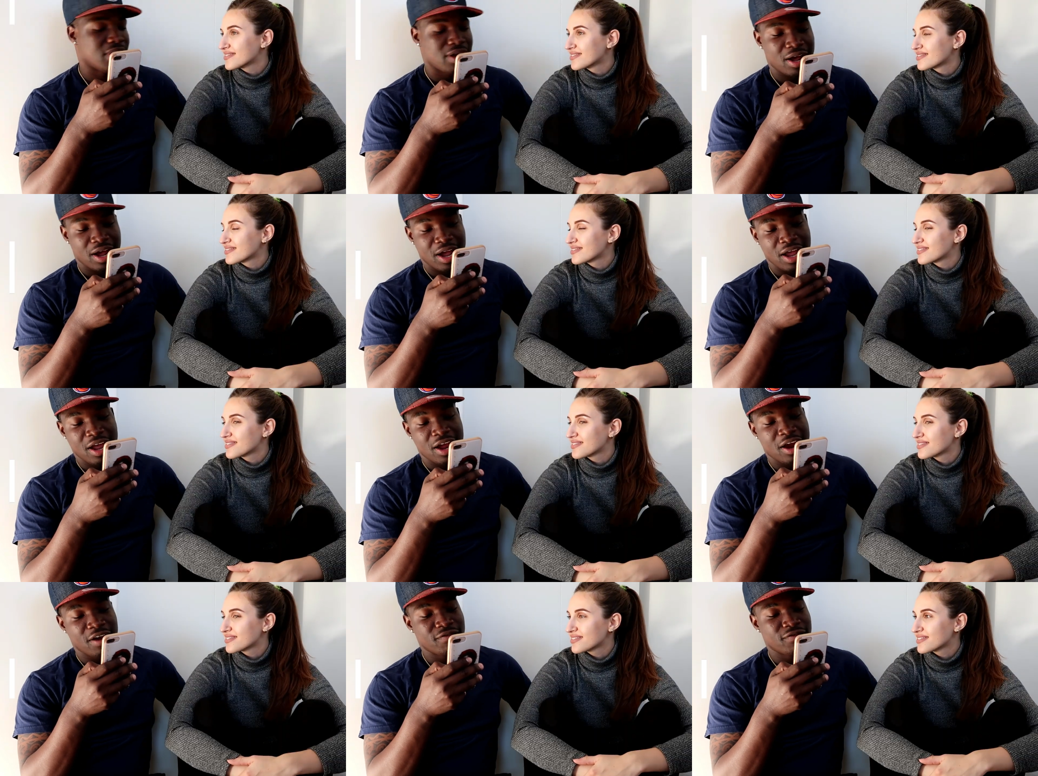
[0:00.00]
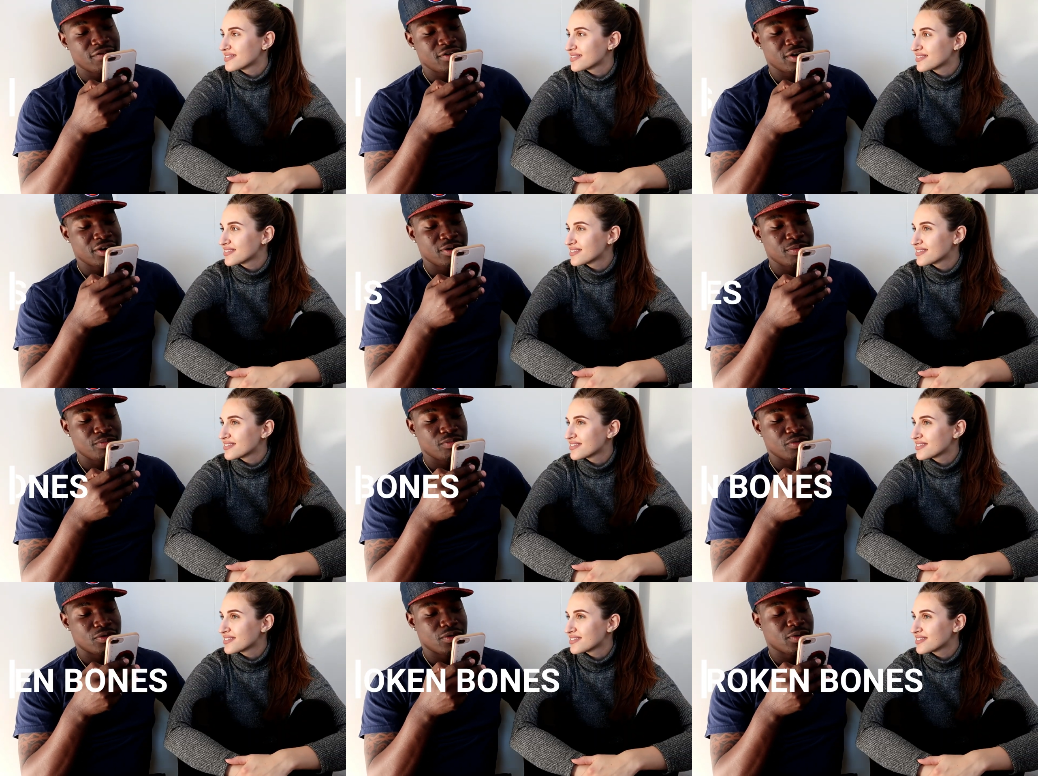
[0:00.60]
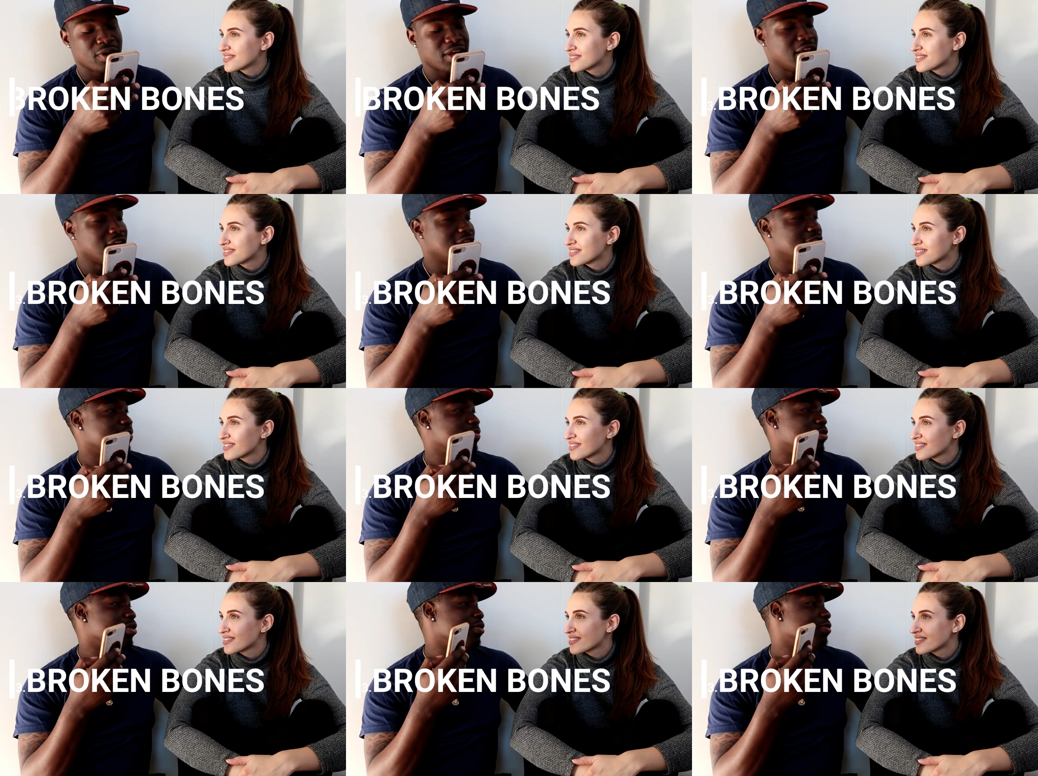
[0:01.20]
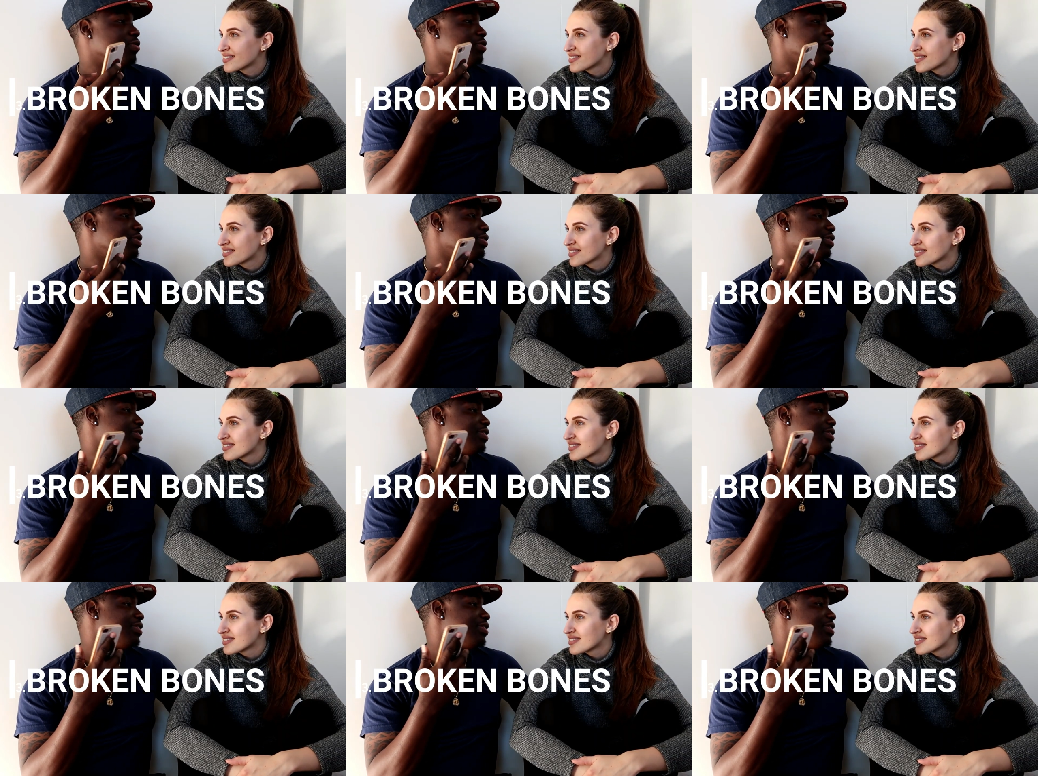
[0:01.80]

Speaker 1: I ever broke any bone?